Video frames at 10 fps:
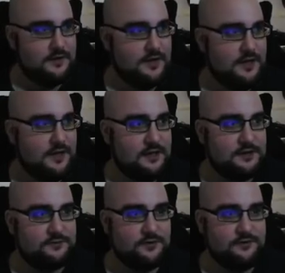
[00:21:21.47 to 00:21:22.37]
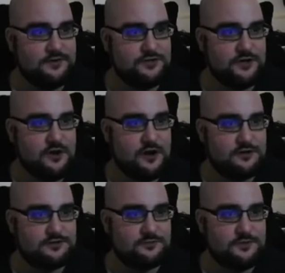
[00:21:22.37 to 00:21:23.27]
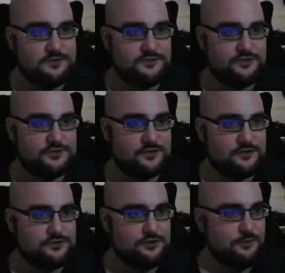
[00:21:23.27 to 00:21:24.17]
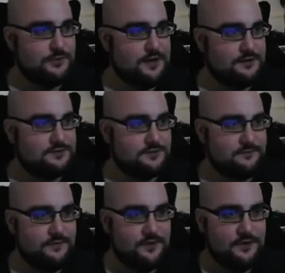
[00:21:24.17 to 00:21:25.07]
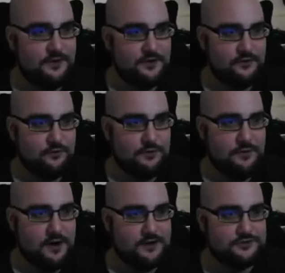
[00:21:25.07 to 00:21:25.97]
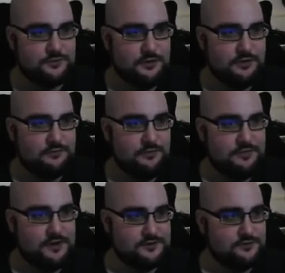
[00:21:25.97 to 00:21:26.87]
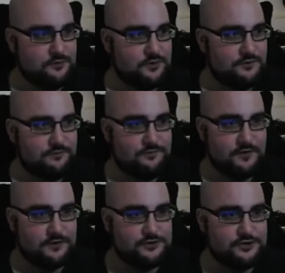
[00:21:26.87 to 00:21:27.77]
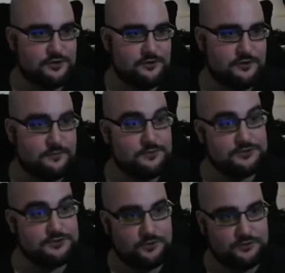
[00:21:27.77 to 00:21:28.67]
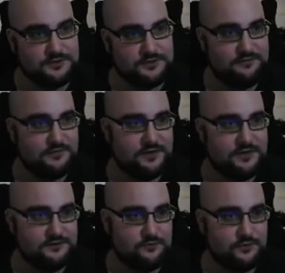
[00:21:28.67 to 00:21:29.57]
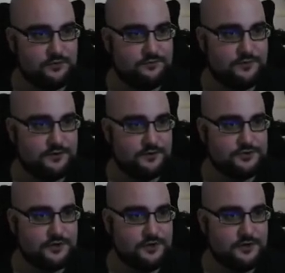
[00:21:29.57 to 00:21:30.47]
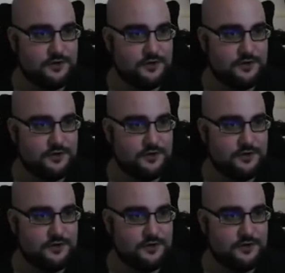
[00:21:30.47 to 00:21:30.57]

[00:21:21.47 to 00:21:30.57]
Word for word: And renovation cost was just under $2,000. We bought $23,000 worth of furniture, but we sold $11,000 worth of furniture.